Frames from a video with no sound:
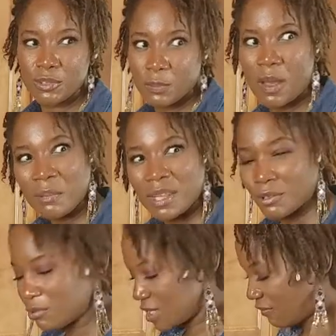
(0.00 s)
pumping
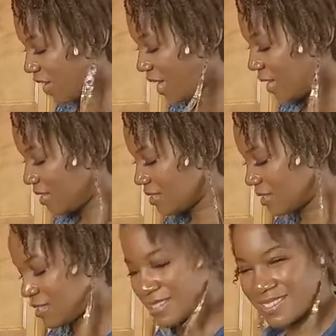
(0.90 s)
through its
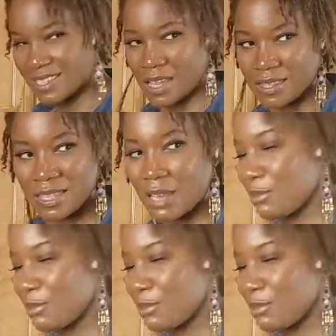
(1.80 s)
veins, and it's not the same as